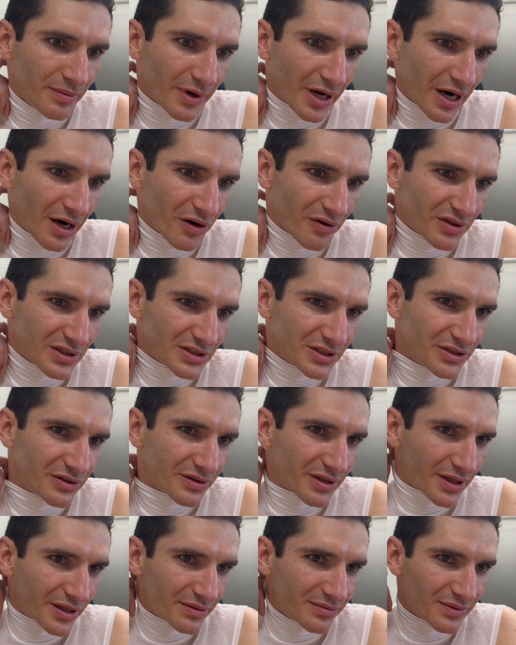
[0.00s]
but I always
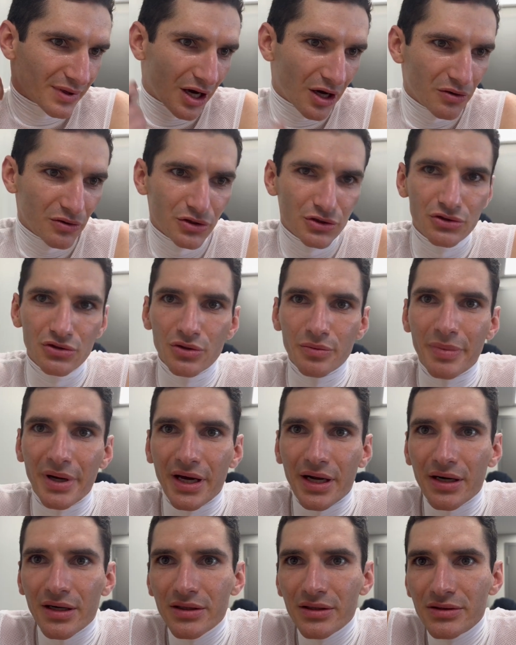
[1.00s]
knew I would do
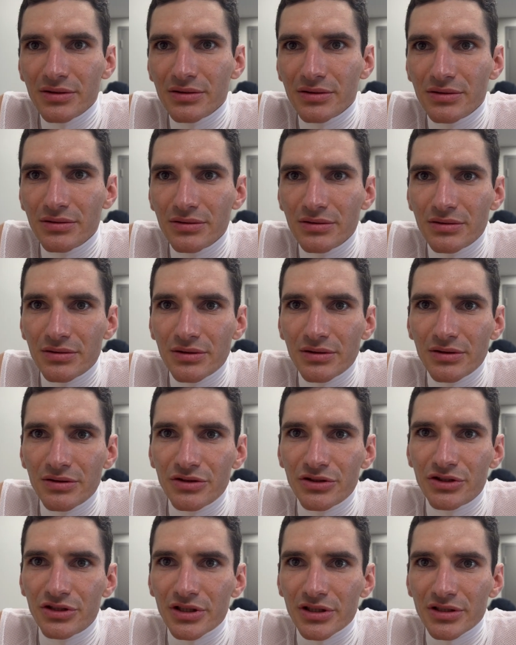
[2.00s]
better.
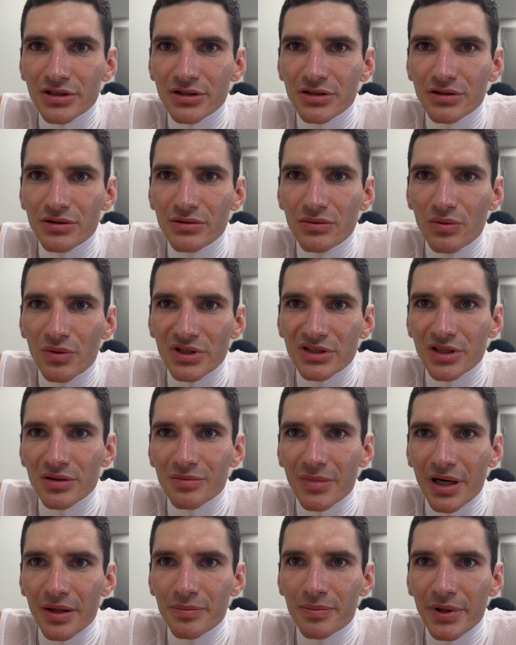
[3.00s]
It just wasn't
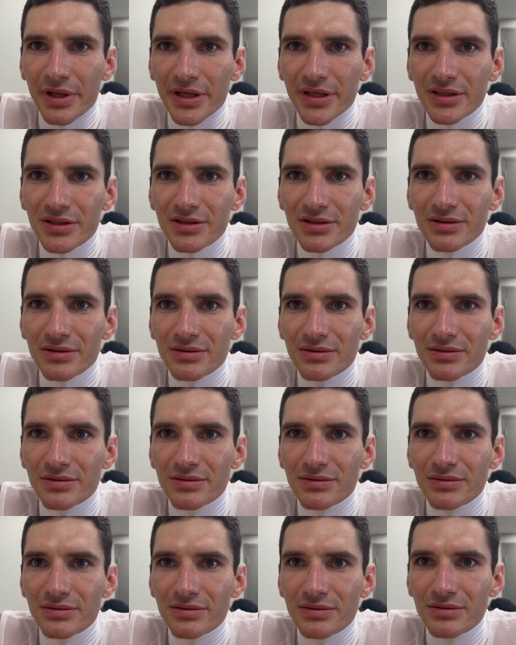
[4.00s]
my place.
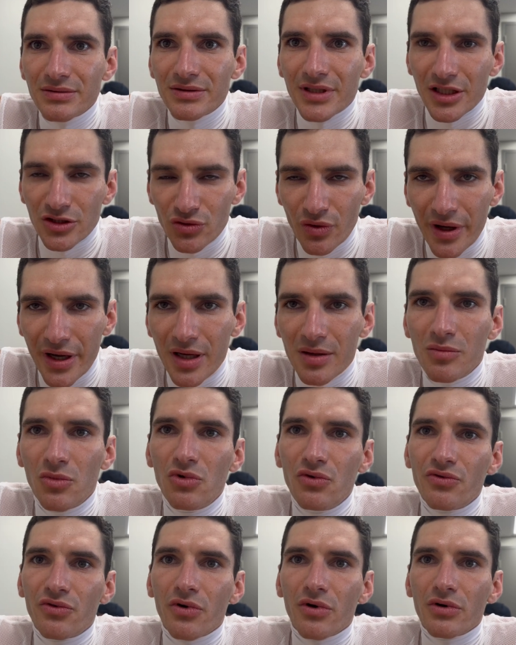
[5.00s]
That's why I
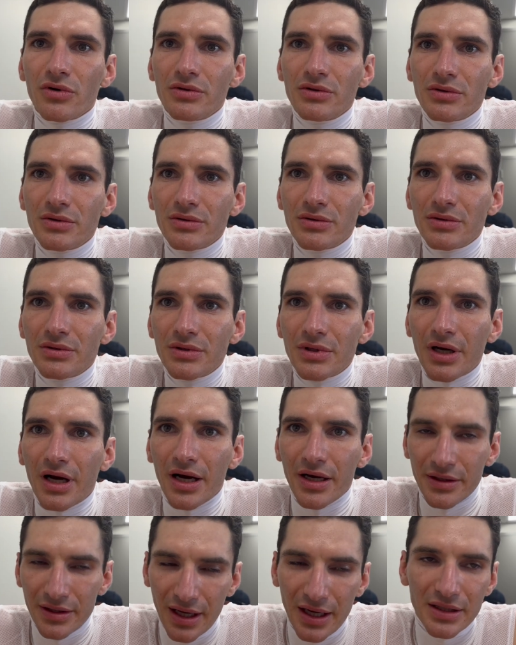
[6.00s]
moved on.
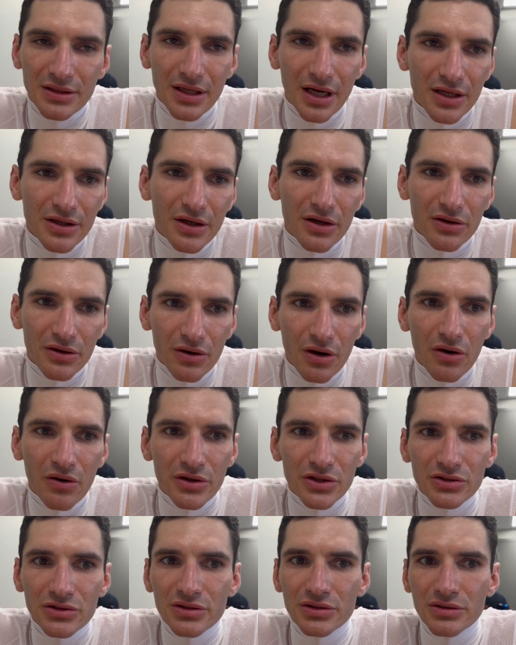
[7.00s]
I
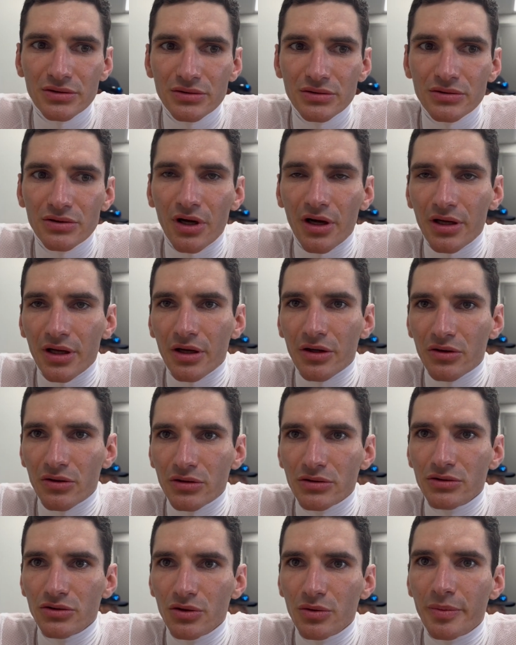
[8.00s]
always thought I
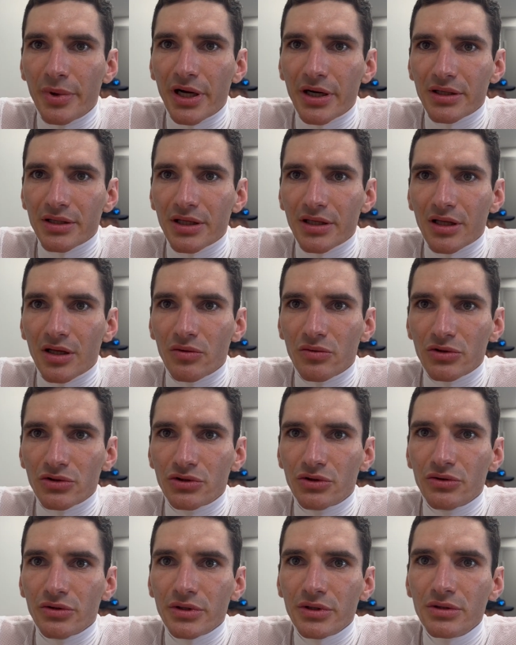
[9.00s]
could do better than I was
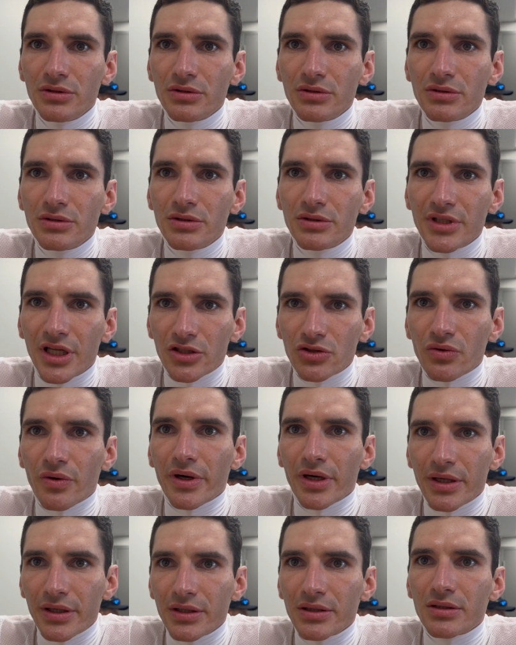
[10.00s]
doing. That's
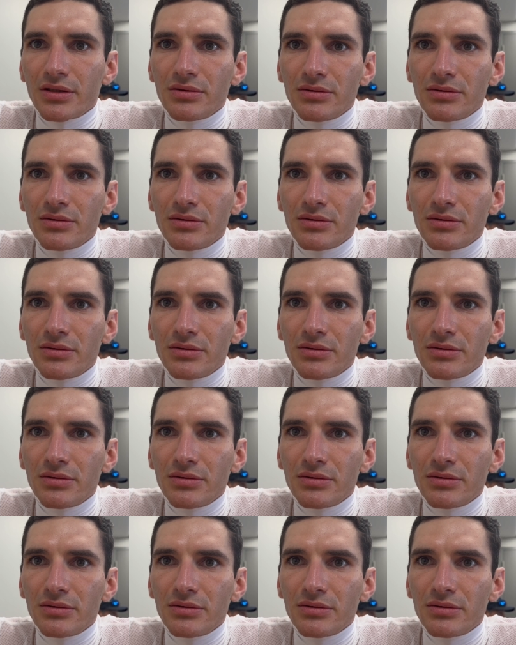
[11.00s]
why